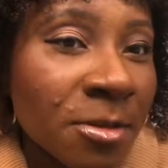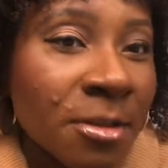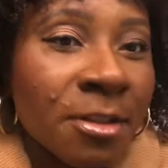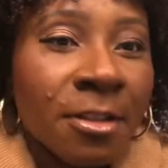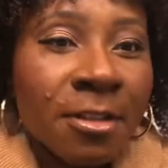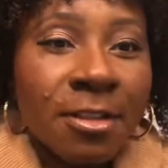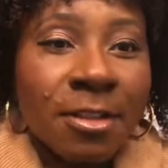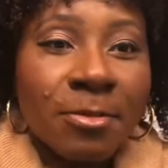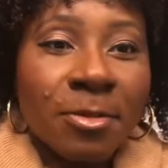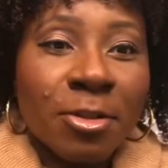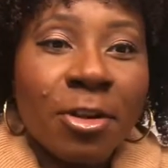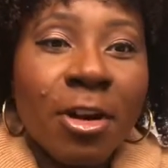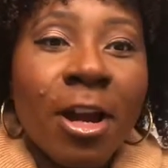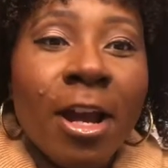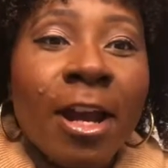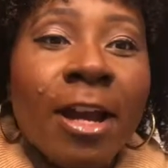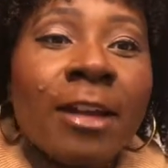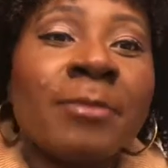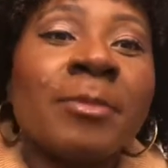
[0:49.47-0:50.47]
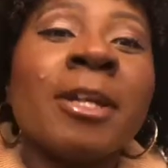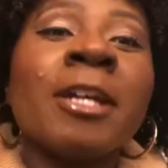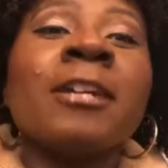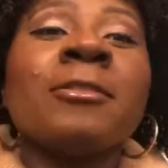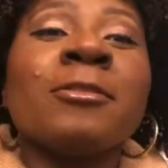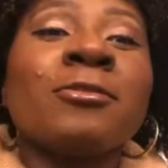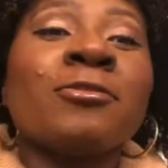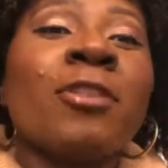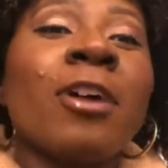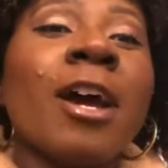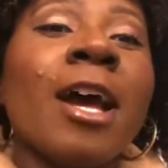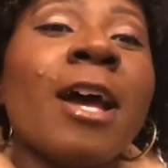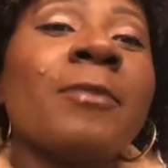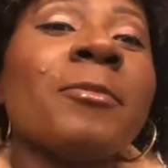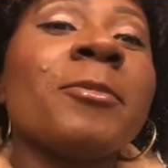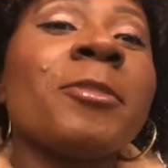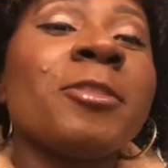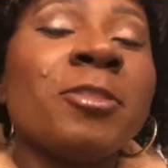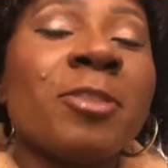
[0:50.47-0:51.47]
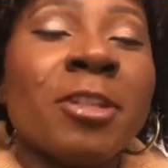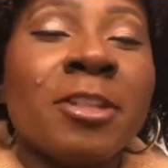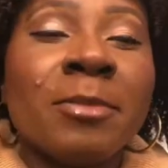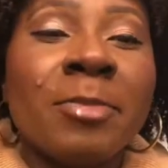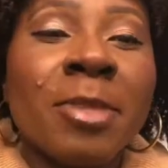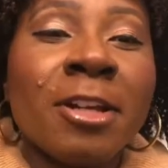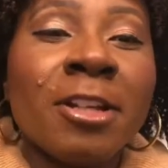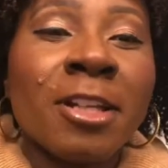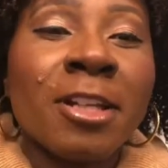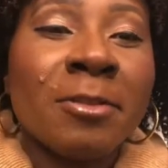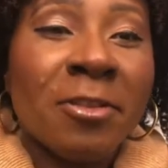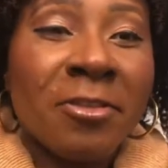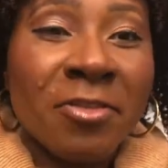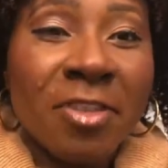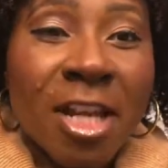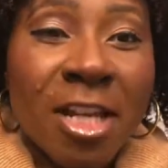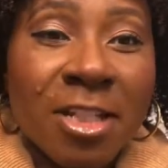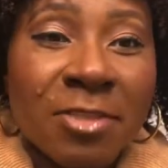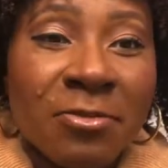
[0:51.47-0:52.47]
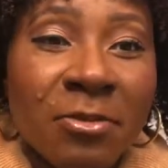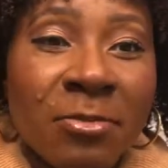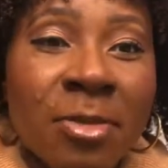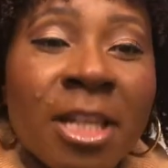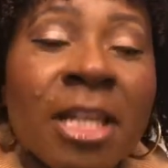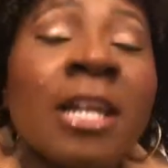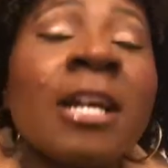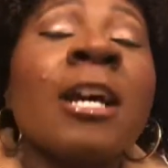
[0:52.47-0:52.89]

Subscribe. Subscribe, make sure you hit the bell to get notifications from me.